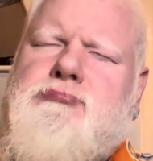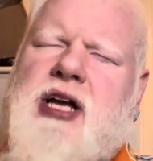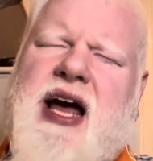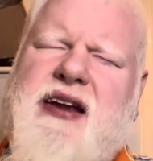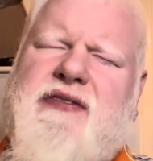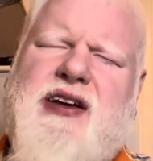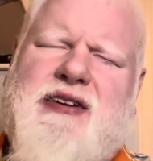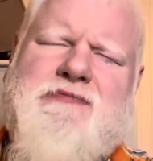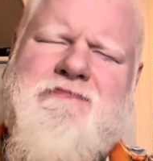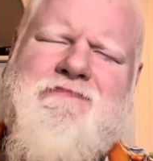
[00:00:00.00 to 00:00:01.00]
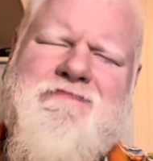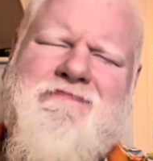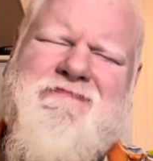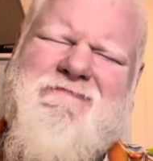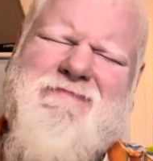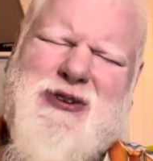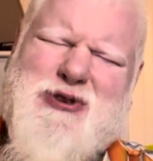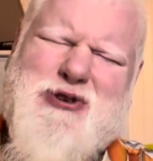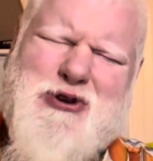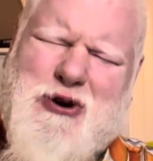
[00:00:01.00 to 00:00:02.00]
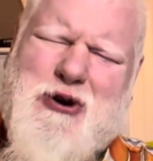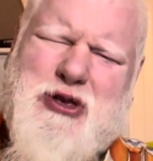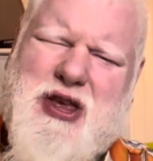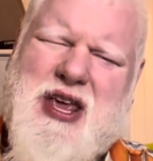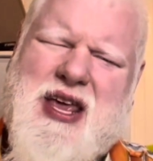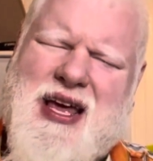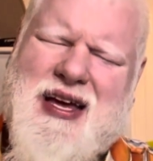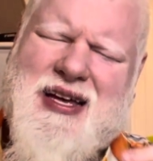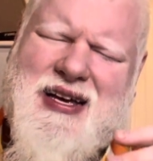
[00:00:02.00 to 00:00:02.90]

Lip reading: kind of a earthy